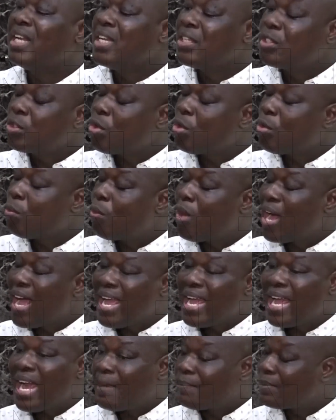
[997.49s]
So
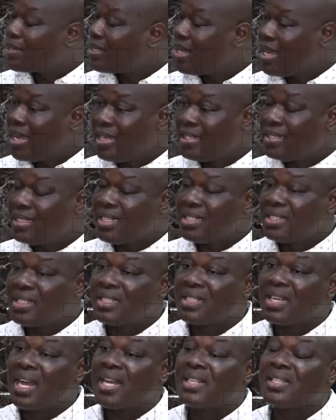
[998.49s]
why I'm saying this
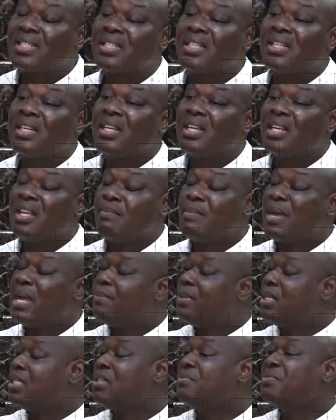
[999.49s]
is that it might
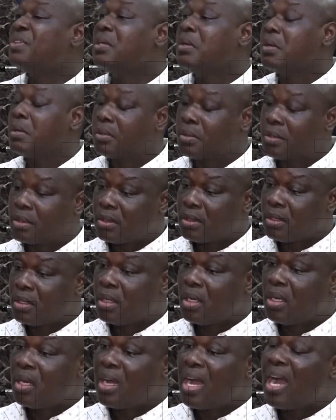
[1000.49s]
be difficult,
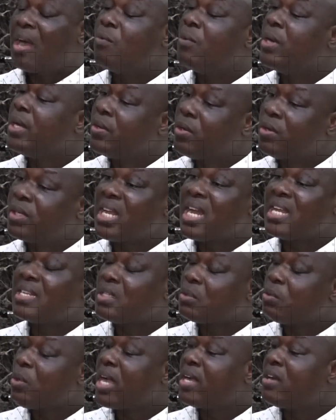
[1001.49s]
and we know that
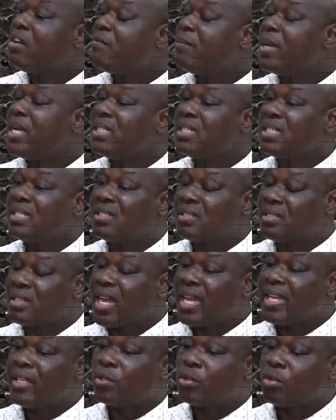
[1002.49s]
is why government is
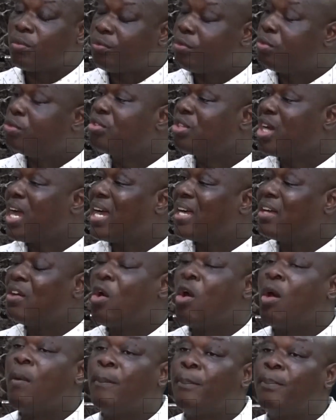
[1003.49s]
trying to full drag
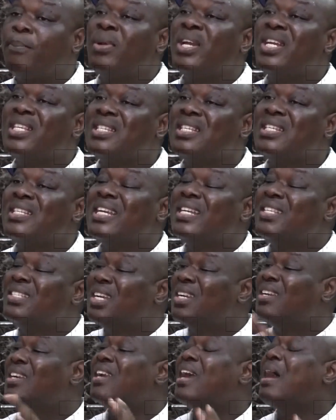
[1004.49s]
on placing a
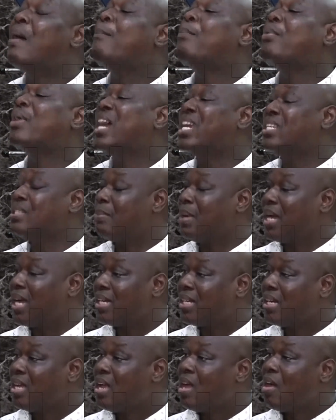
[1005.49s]
general price ban
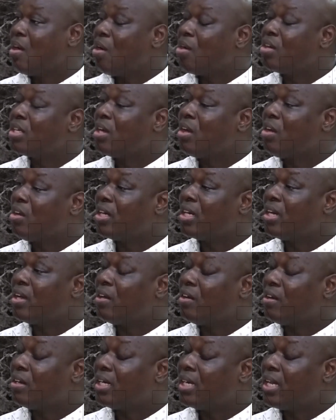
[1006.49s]
on
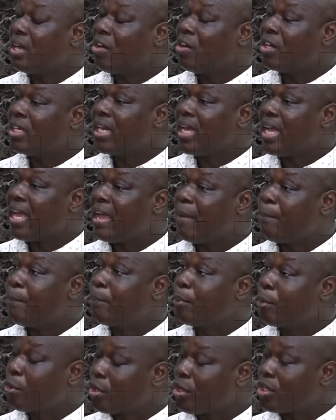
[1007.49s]

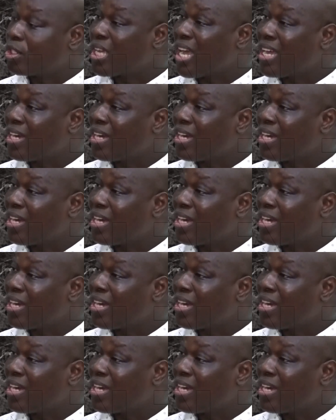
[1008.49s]
products,